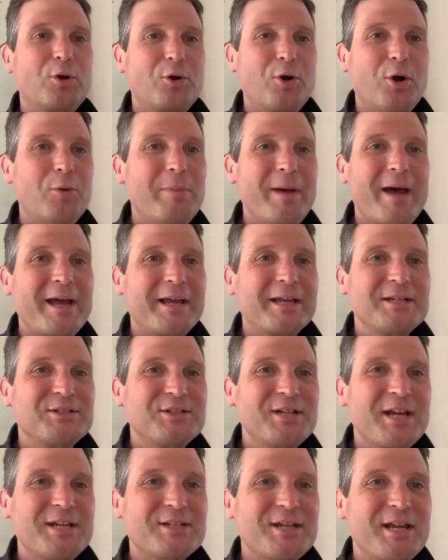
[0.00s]
go back and
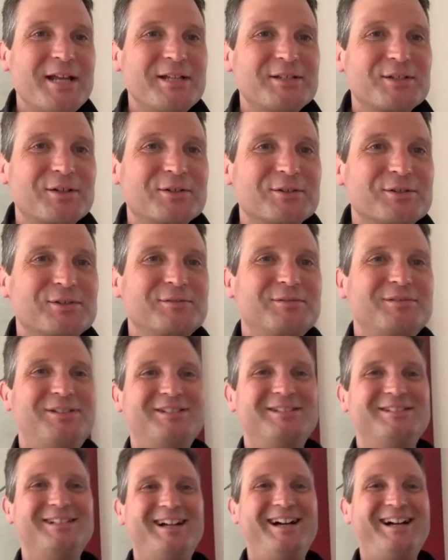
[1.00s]
change the answers.
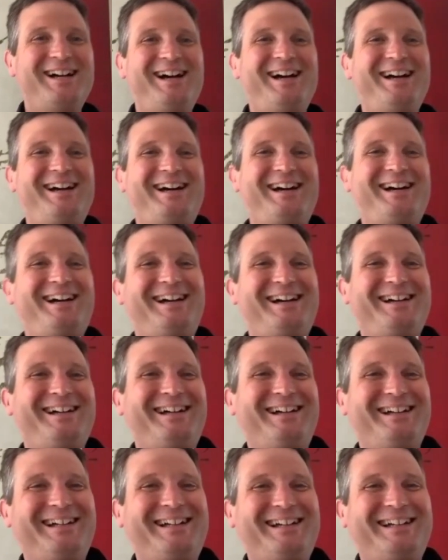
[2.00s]

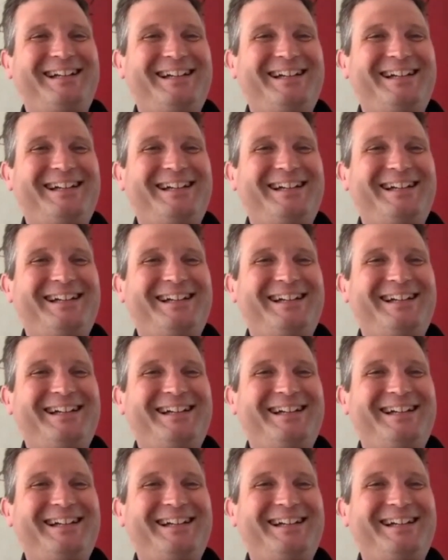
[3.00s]
That's